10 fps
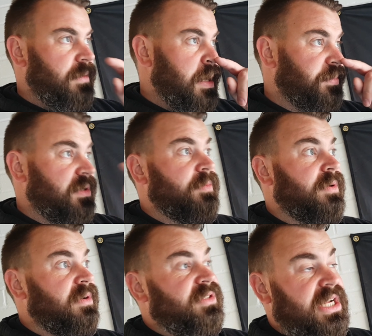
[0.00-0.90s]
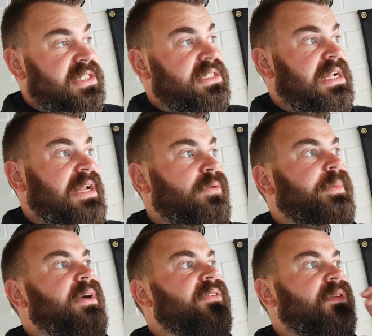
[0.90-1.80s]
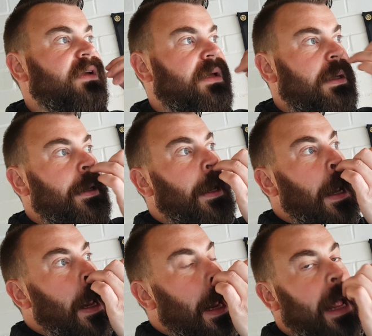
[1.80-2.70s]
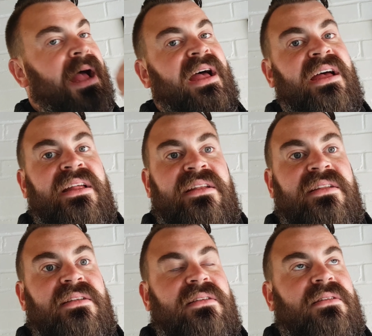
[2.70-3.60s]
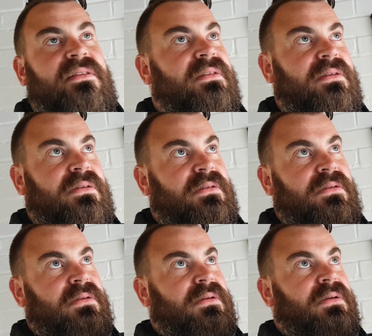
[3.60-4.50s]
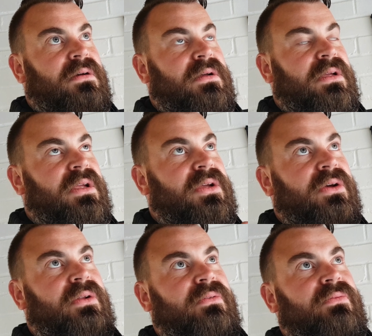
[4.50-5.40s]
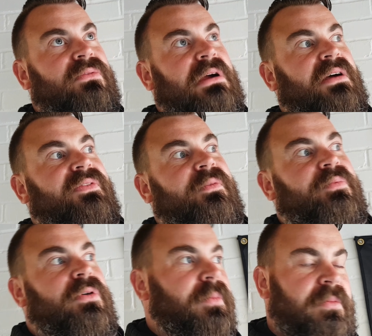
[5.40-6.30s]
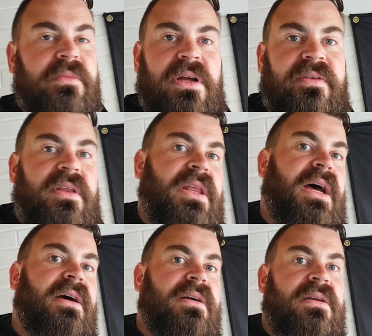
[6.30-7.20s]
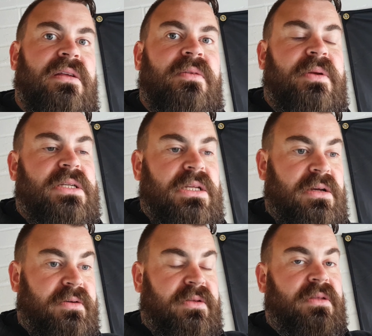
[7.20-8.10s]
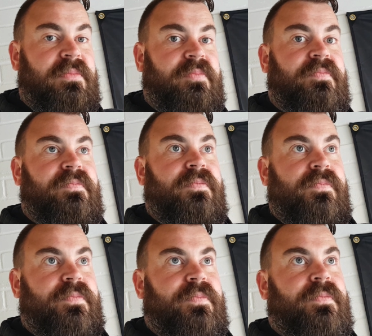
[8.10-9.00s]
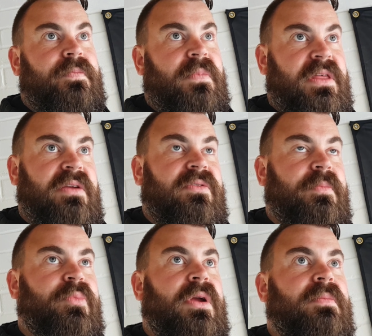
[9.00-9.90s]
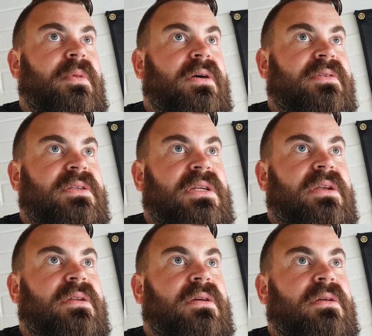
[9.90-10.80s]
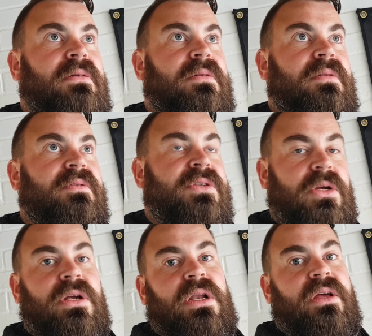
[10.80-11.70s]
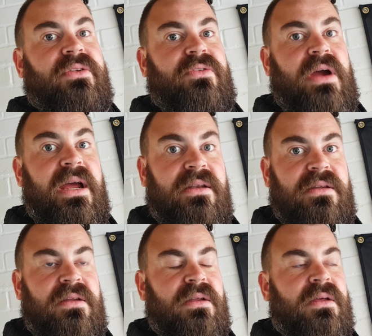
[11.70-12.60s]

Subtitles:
episode where I was changing the handlebars, and I incurred a raft of problems after that, especially after I think it was the brake master cylinder sight glass cracked.